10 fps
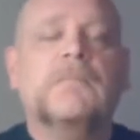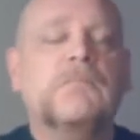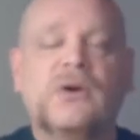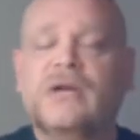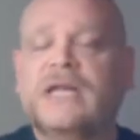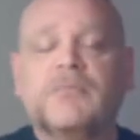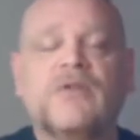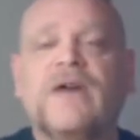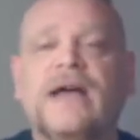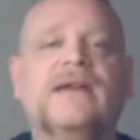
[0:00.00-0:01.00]
Bernie
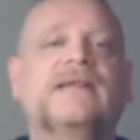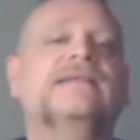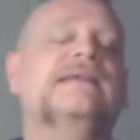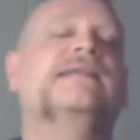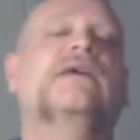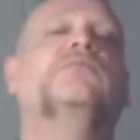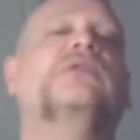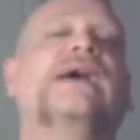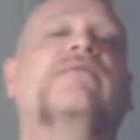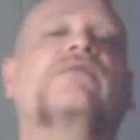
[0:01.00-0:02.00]
provided a detailed
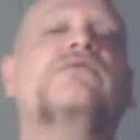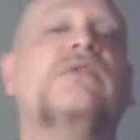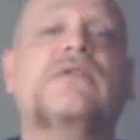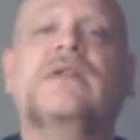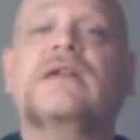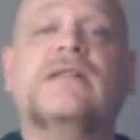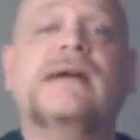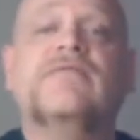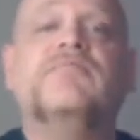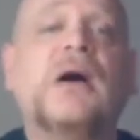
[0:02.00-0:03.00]
plan for strengthening
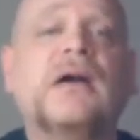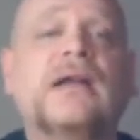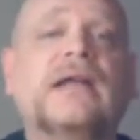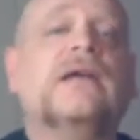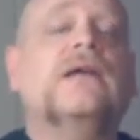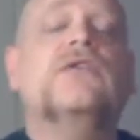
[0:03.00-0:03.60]
collective bargaining,